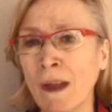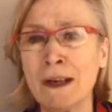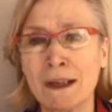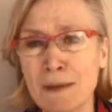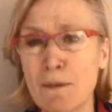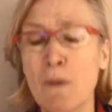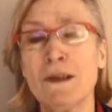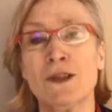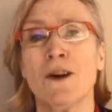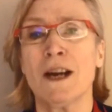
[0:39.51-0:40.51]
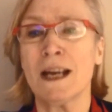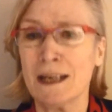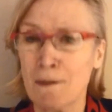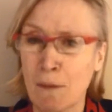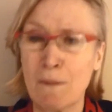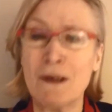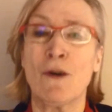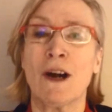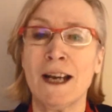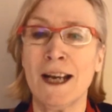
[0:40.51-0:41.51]
in a Liberal majority, a Liberal
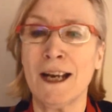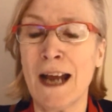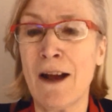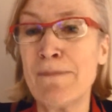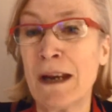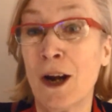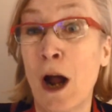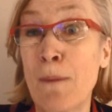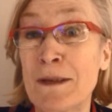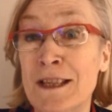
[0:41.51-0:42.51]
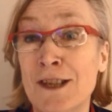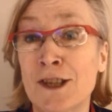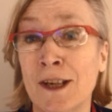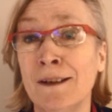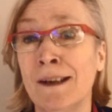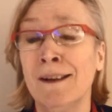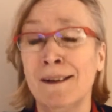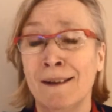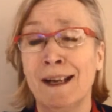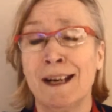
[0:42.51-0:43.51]
minority, and now I've been in opposition
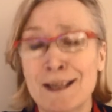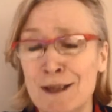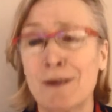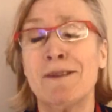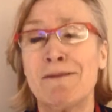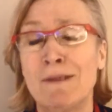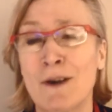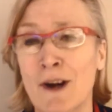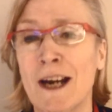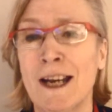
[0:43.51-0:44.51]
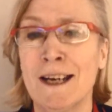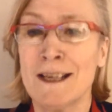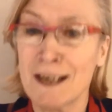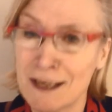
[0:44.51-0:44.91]
in a Conservative minority and a